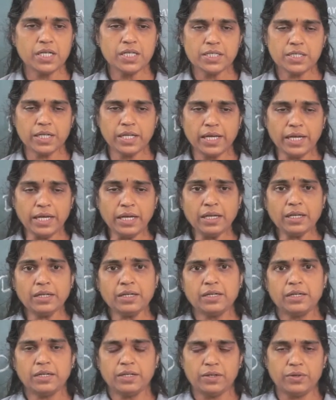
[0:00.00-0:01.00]
Shall I
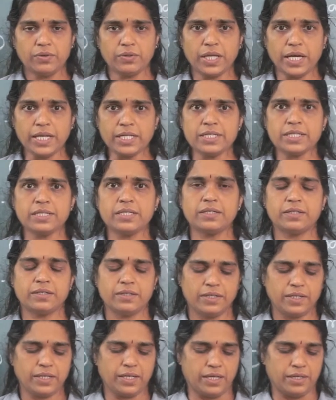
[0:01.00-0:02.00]
do that?
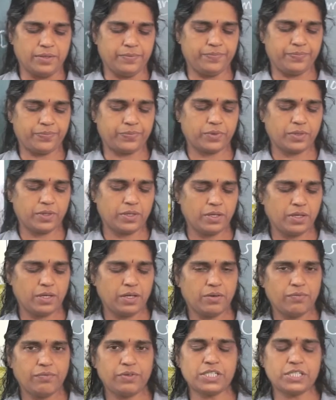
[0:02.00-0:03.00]
Yeah.
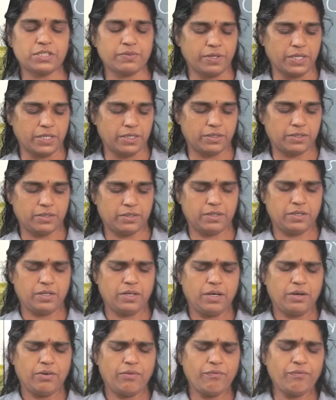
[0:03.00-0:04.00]
First one.
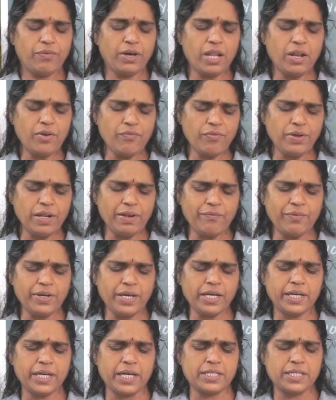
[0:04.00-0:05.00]
When will
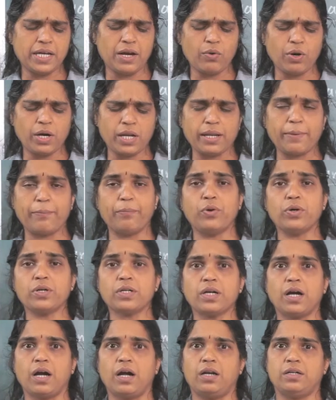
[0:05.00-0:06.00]
we get our
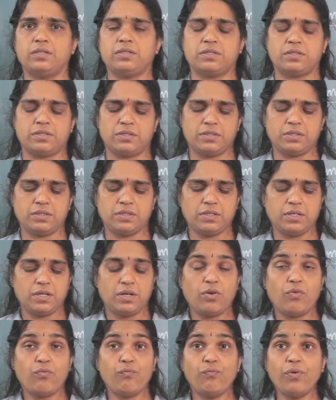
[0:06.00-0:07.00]
report cards?
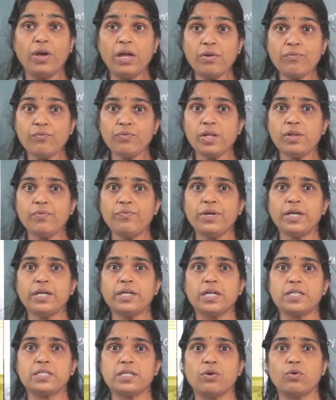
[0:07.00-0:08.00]
When will we
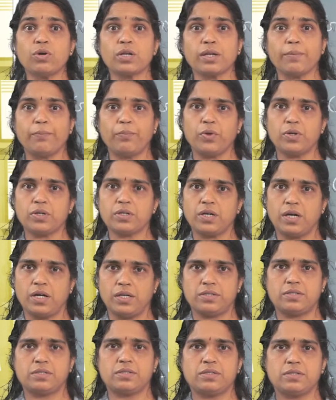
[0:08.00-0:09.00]
get our report
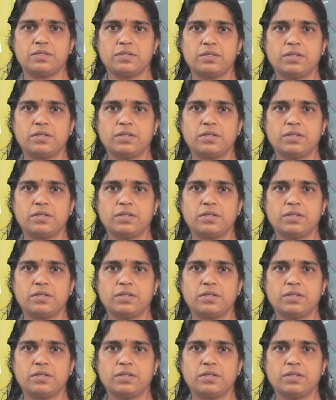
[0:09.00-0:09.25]
cards?